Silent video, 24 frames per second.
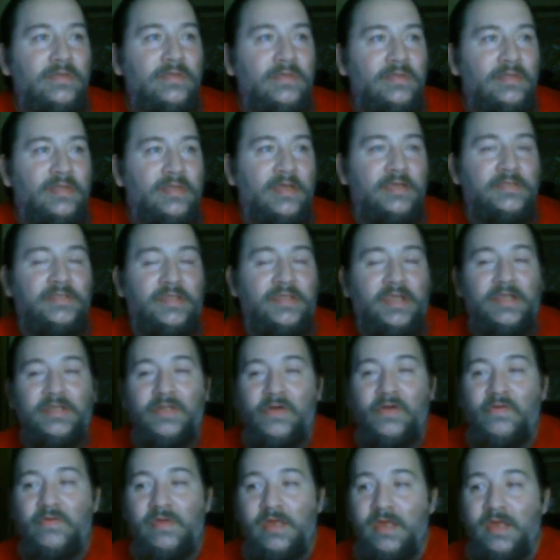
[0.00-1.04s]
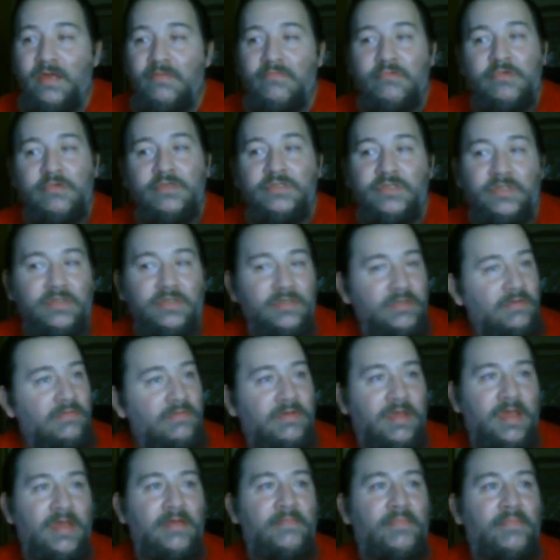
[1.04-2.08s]
They say no cameras, you
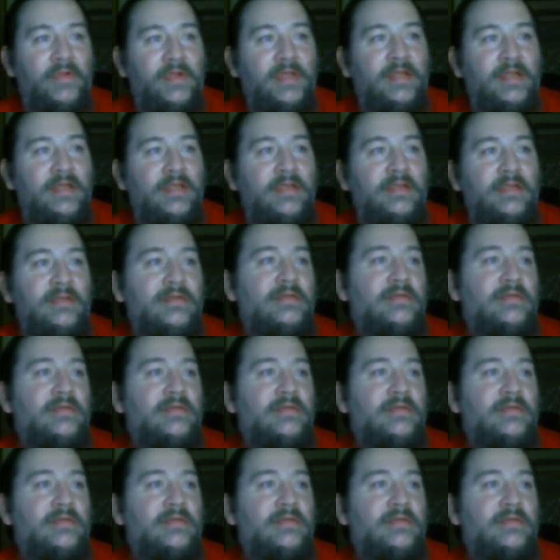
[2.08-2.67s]
can't bring it in.